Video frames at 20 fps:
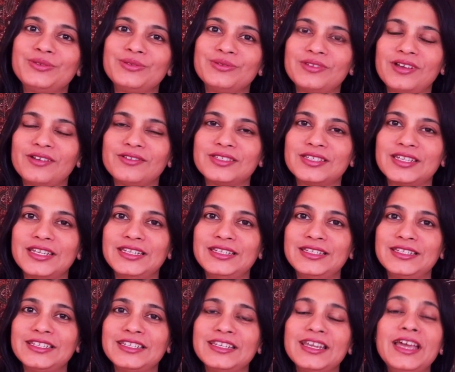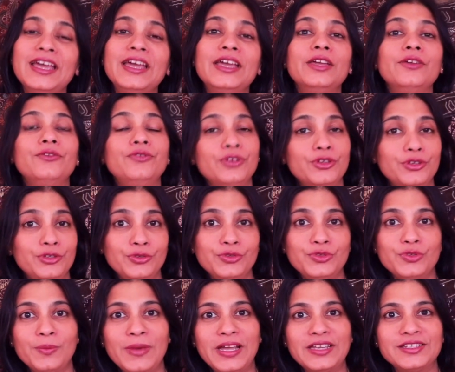2018. If you're new
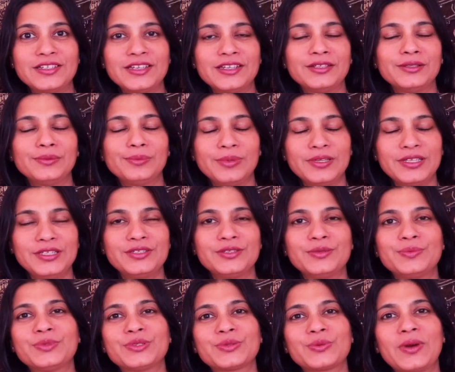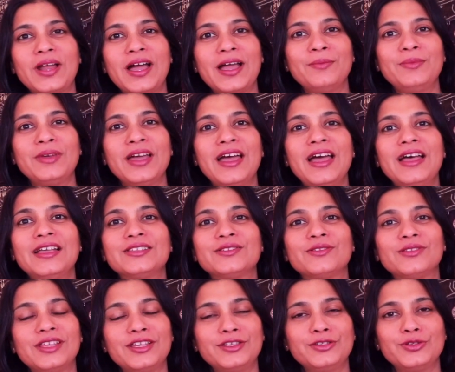to my channel, please subscribe
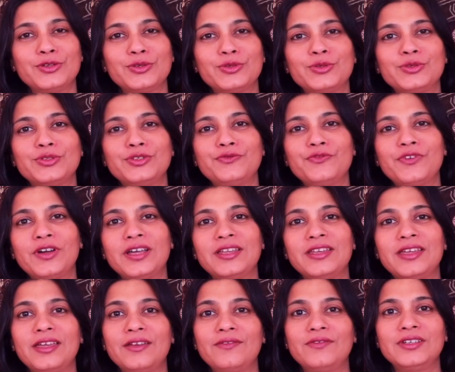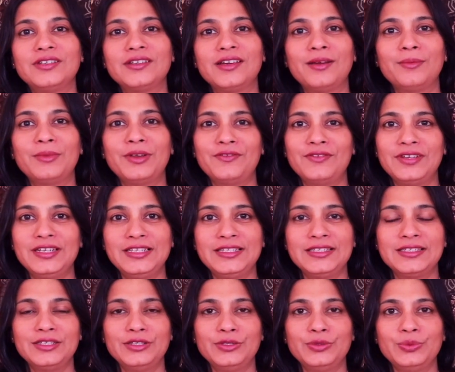so that you're notified every time I
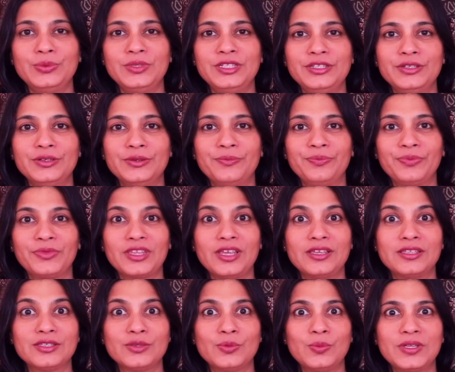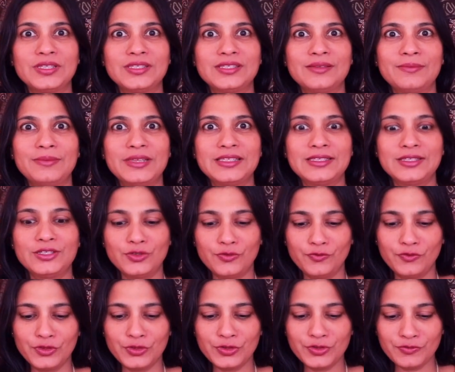release a new video. So what's the message
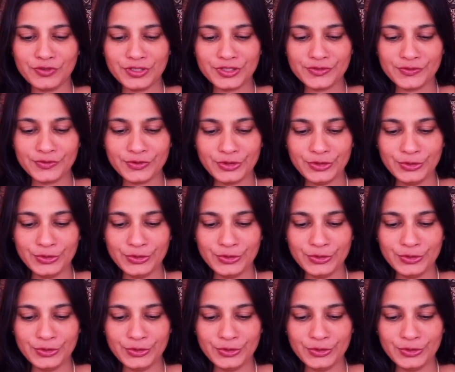of the universe for